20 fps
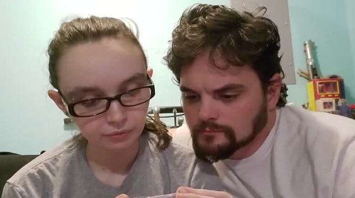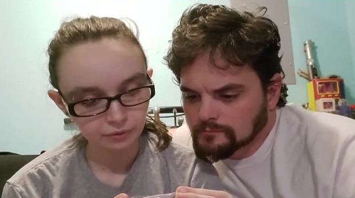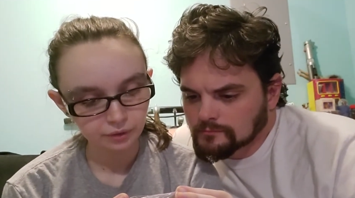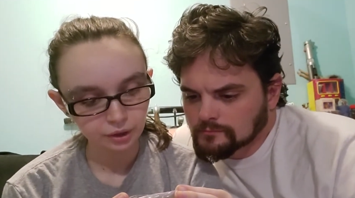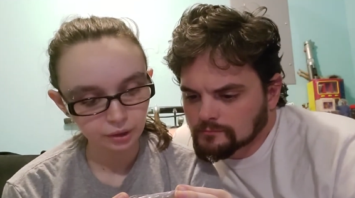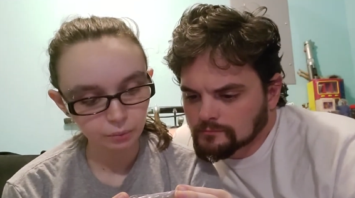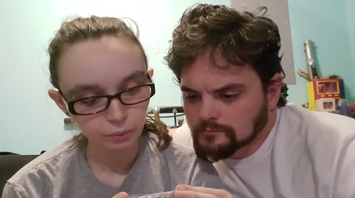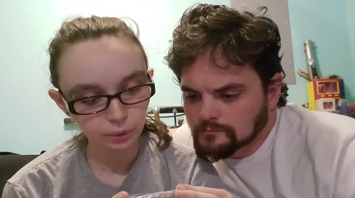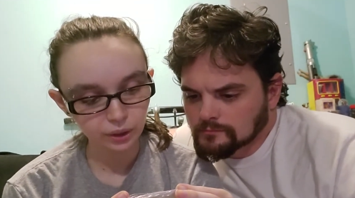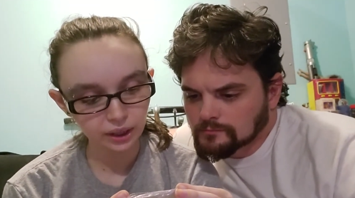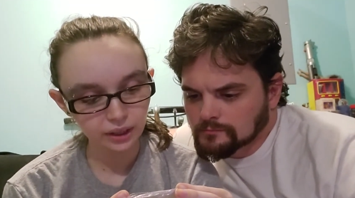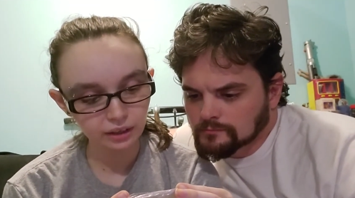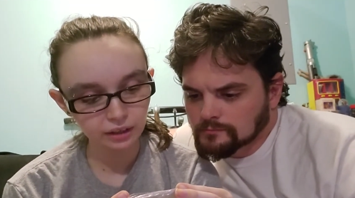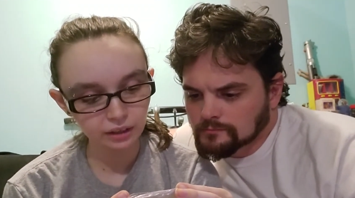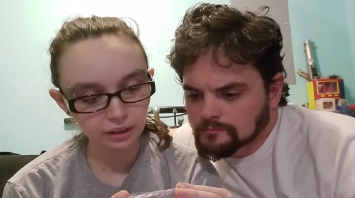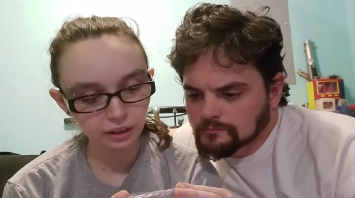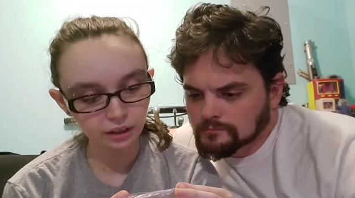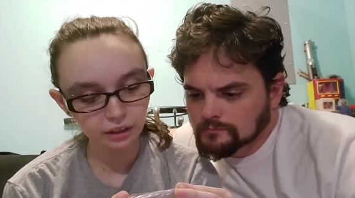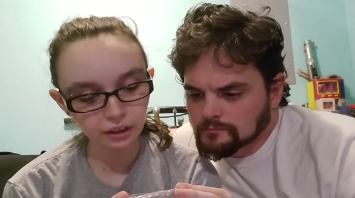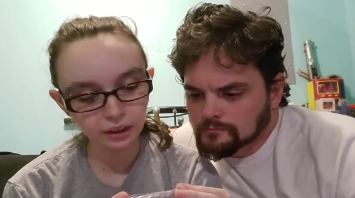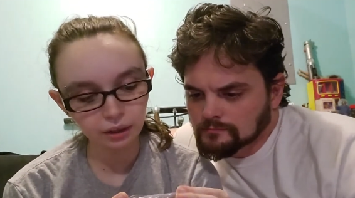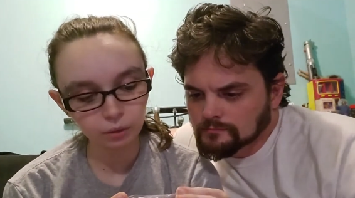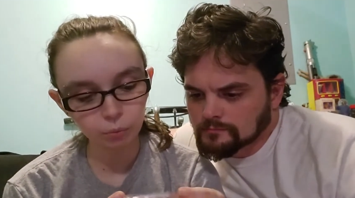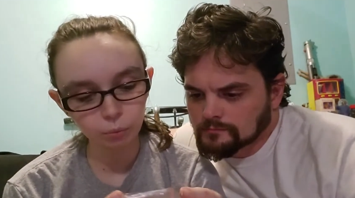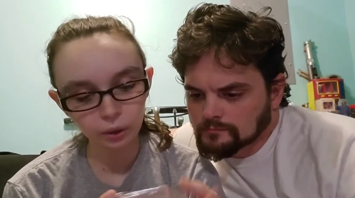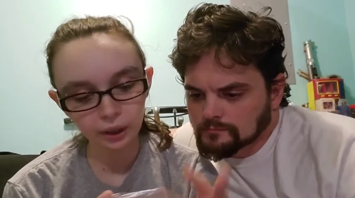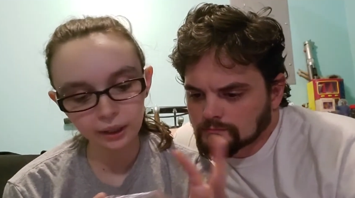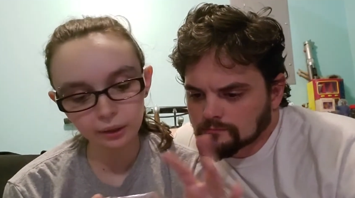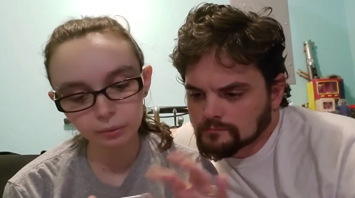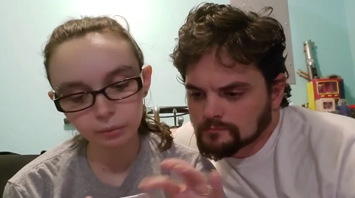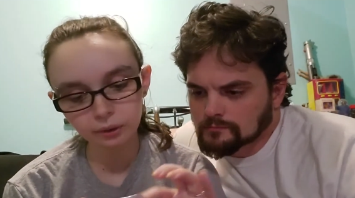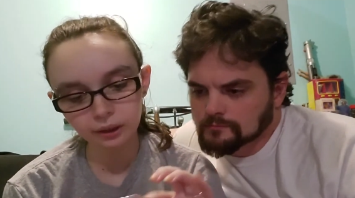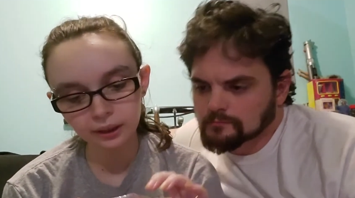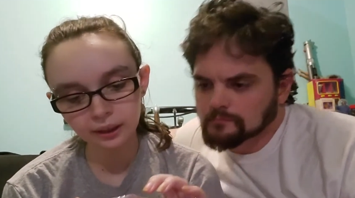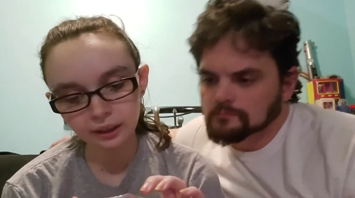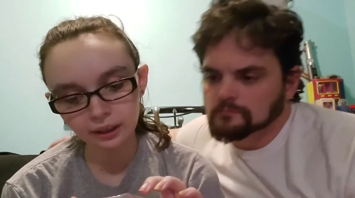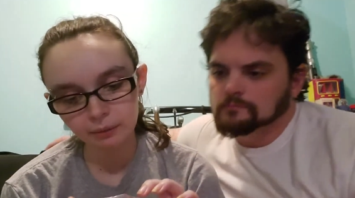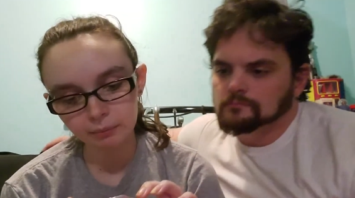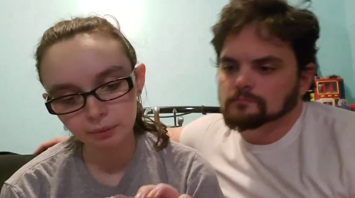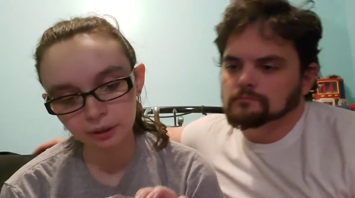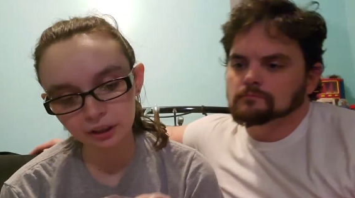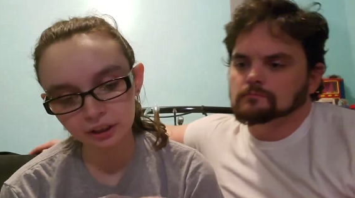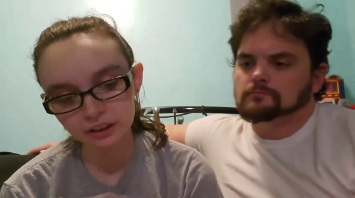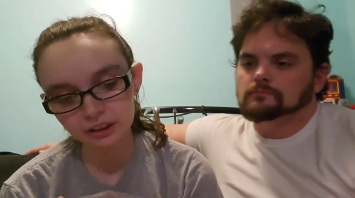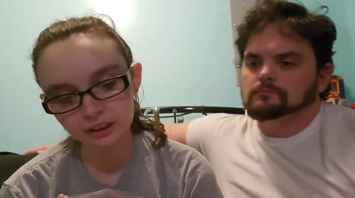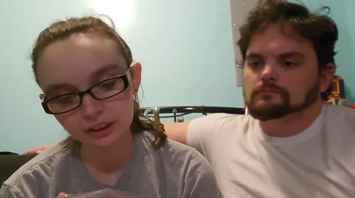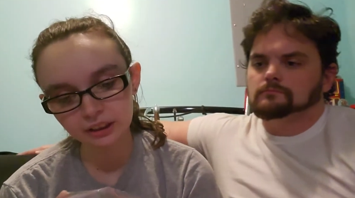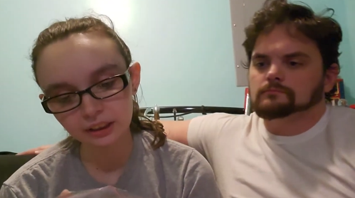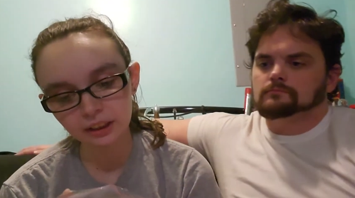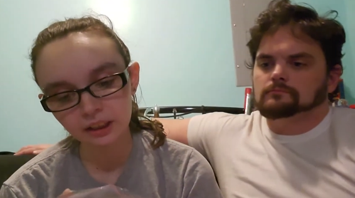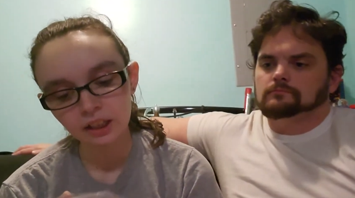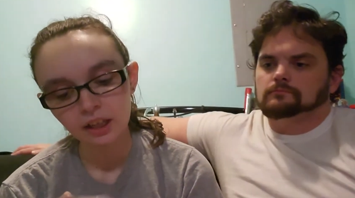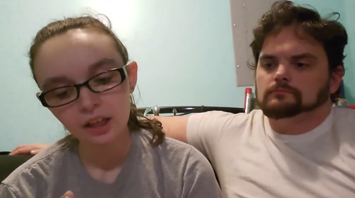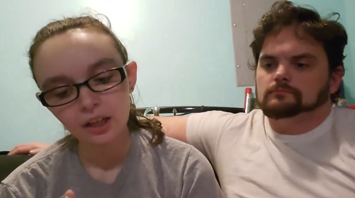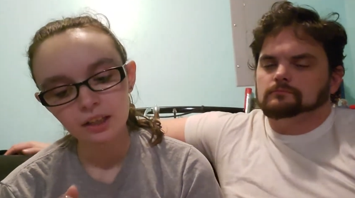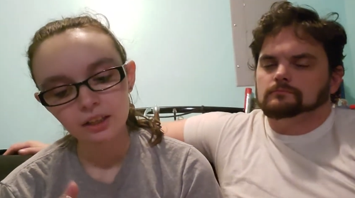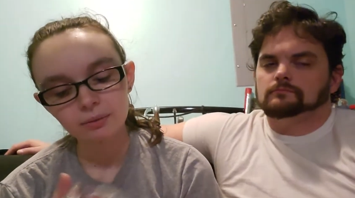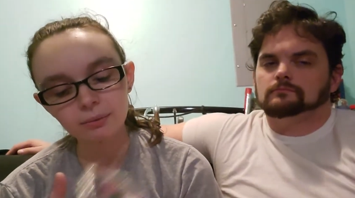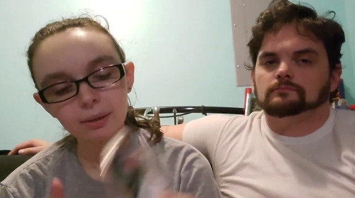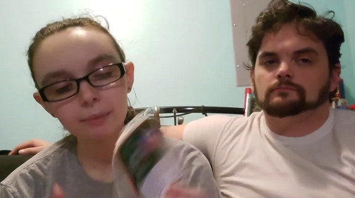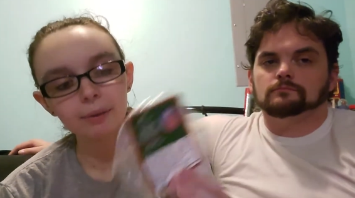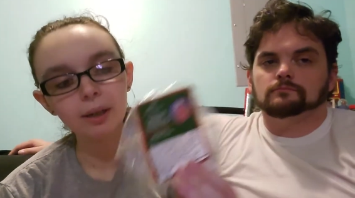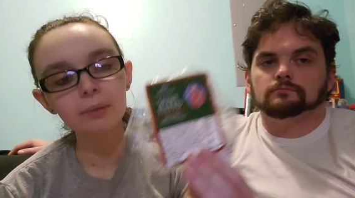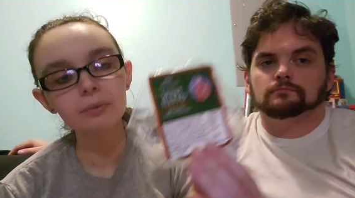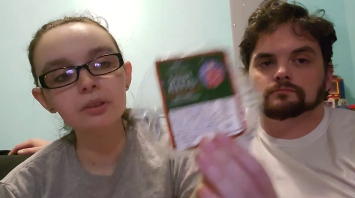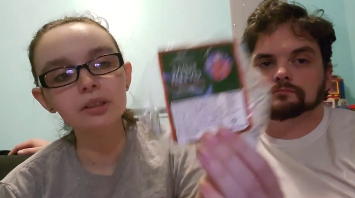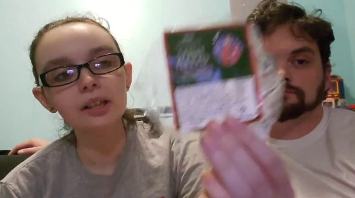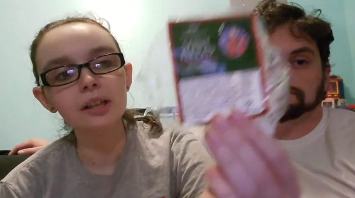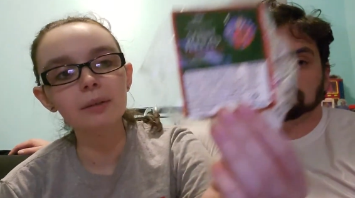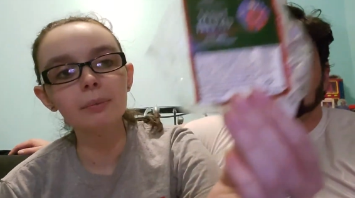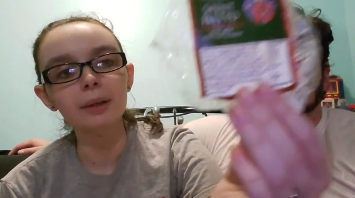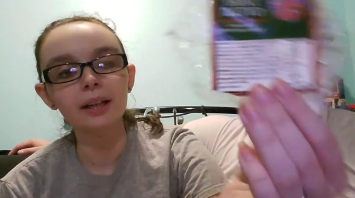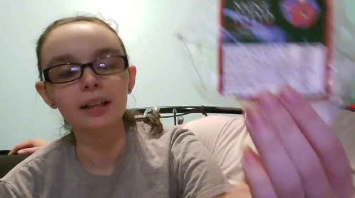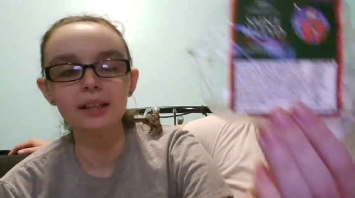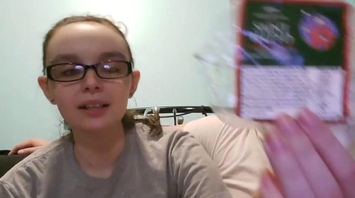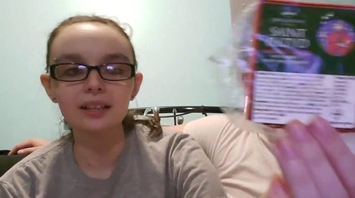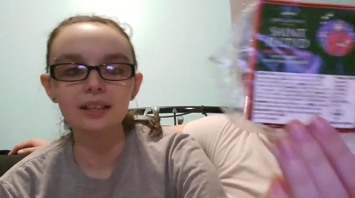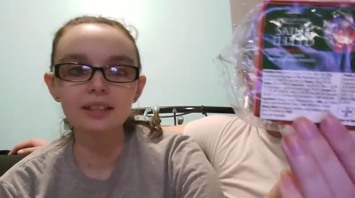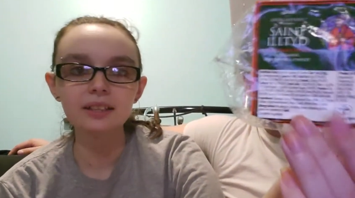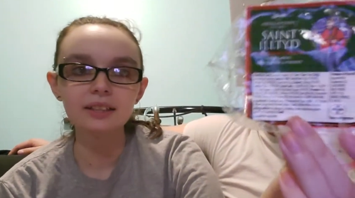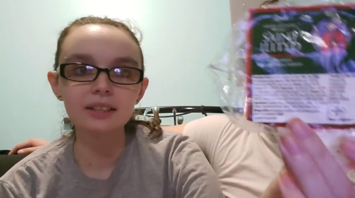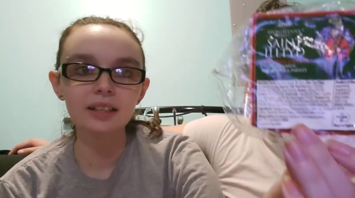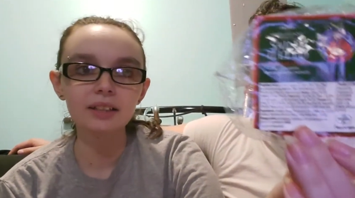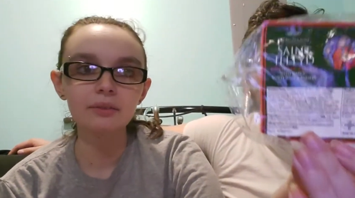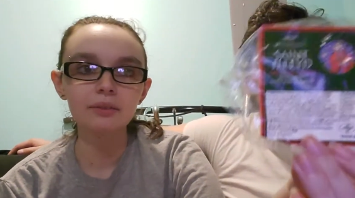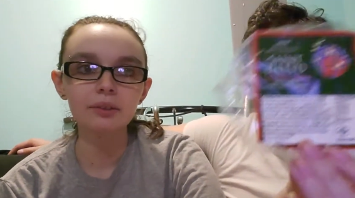Speaker 1: with garlic, white wine, and parsley. So my mom tried a bite of this and